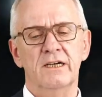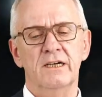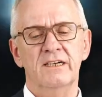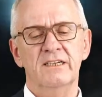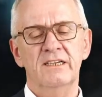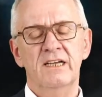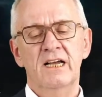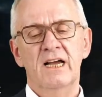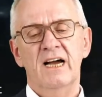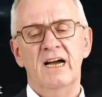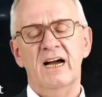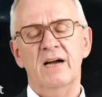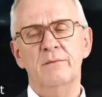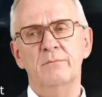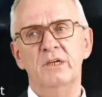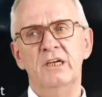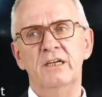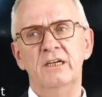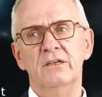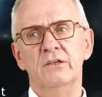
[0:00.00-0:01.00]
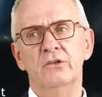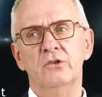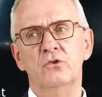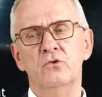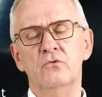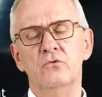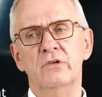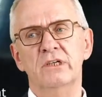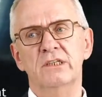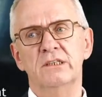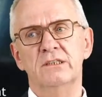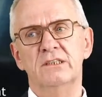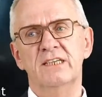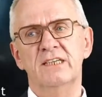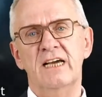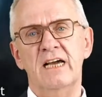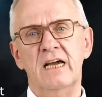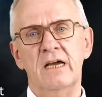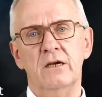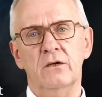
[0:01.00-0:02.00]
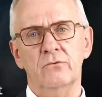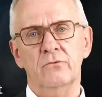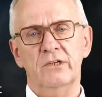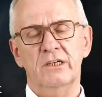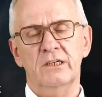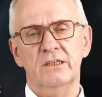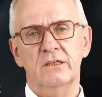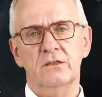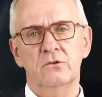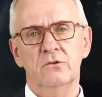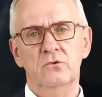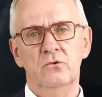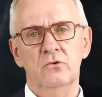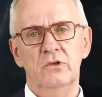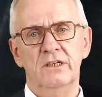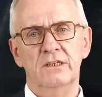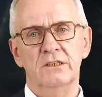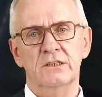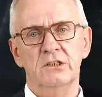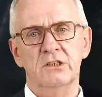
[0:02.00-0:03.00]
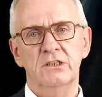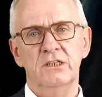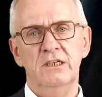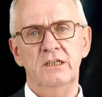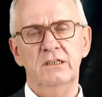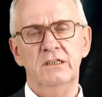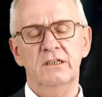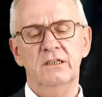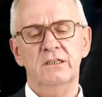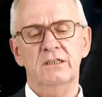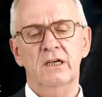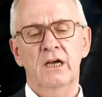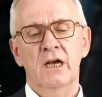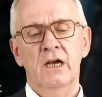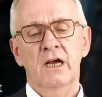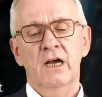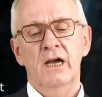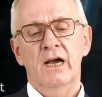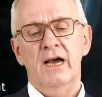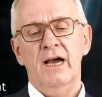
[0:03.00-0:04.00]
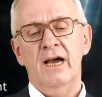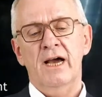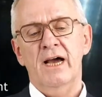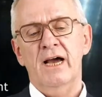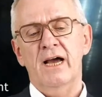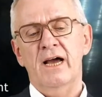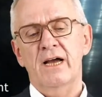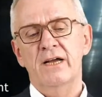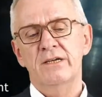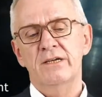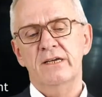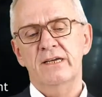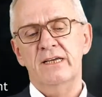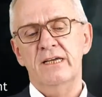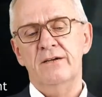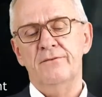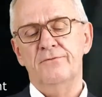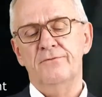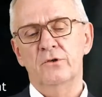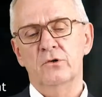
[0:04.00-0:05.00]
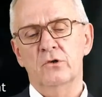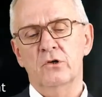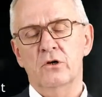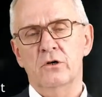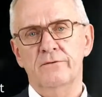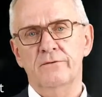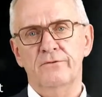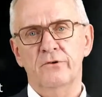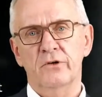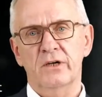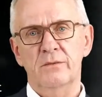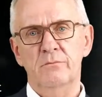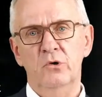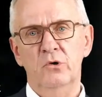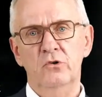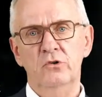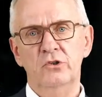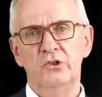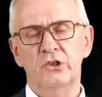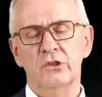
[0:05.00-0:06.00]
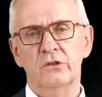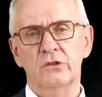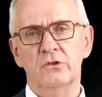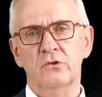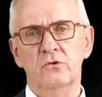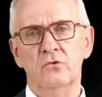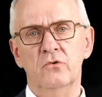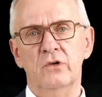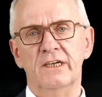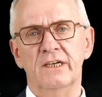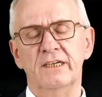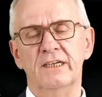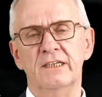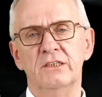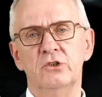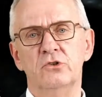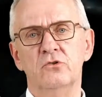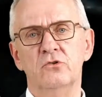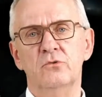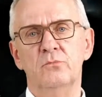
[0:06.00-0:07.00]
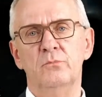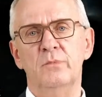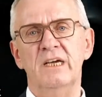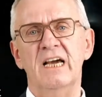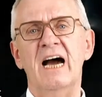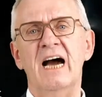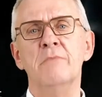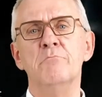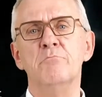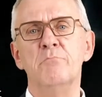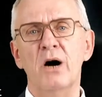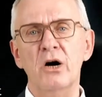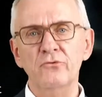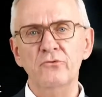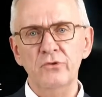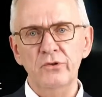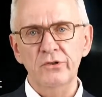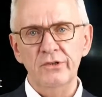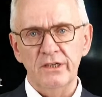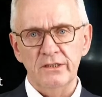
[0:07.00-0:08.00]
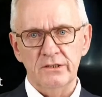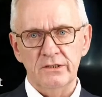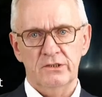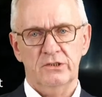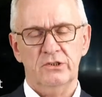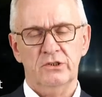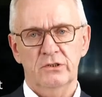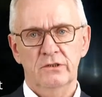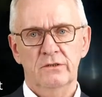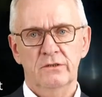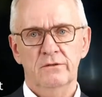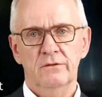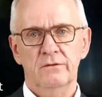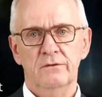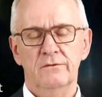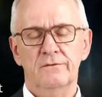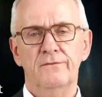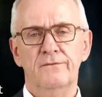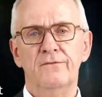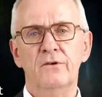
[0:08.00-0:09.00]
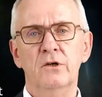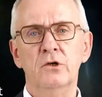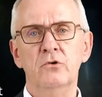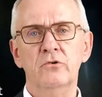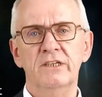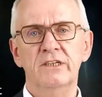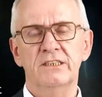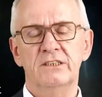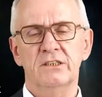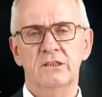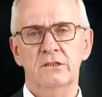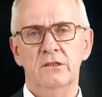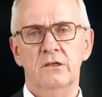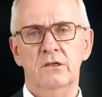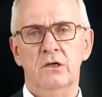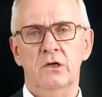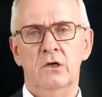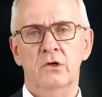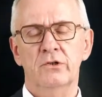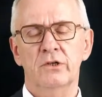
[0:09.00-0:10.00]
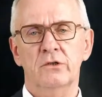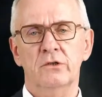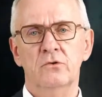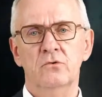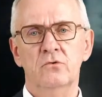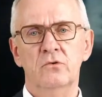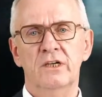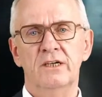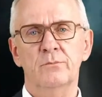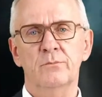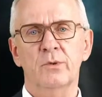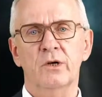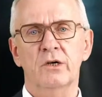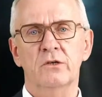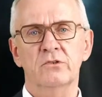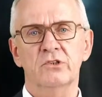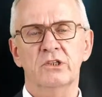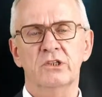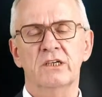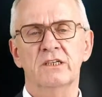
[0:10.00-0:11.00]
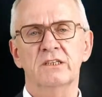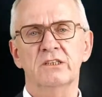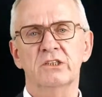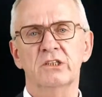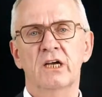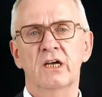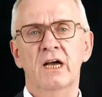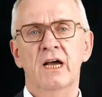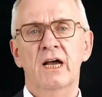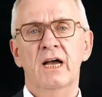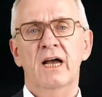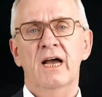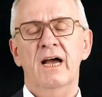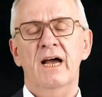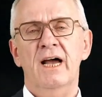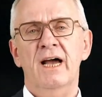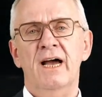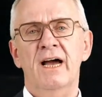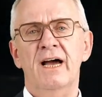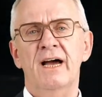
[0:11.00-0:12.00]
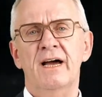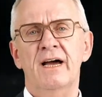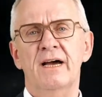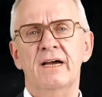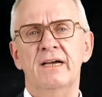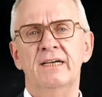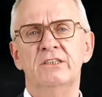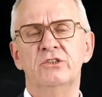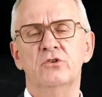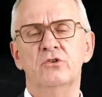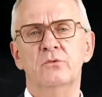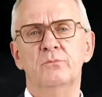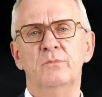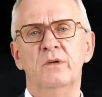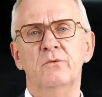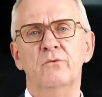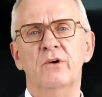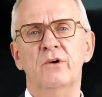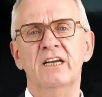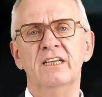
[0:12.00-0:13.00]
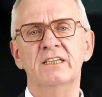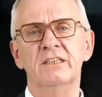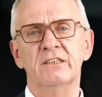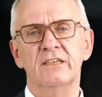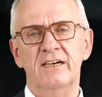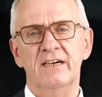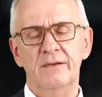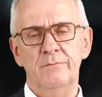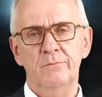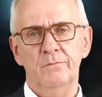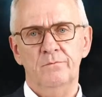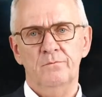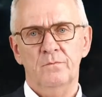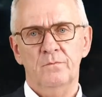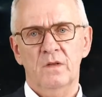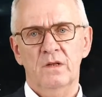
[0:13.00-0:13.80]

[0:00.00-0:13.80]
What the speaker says: Yeah? I mean, do it there where the cooling is needed. If you go for emulsion cooling, it should be abundant fluid on the cooling process. It should be well in time.